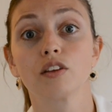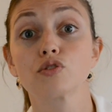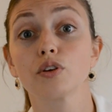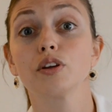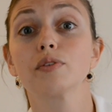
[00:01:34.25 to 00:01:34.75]

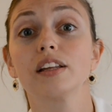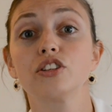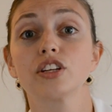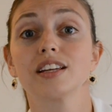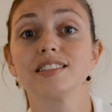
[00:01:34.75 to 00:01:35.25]
So you really
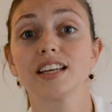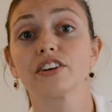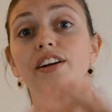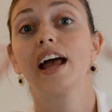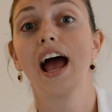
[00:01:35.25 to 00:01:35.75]
should
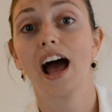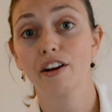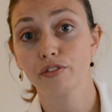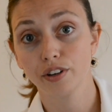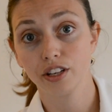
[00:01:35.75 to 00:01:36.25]
consider an
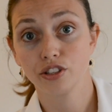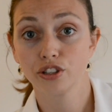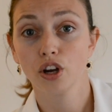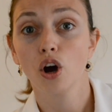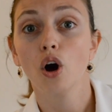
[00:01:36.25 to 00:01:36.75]

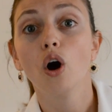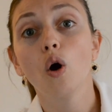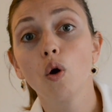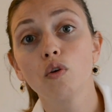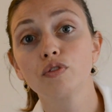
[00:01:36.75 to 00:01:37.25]
average
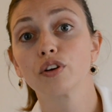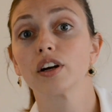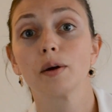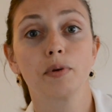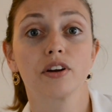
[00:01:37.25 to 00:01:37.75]

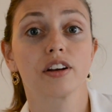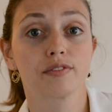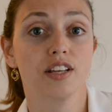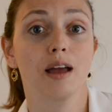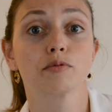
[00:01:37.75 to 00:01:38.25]
over a period
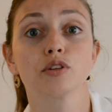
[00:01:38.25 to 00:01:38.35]
of time.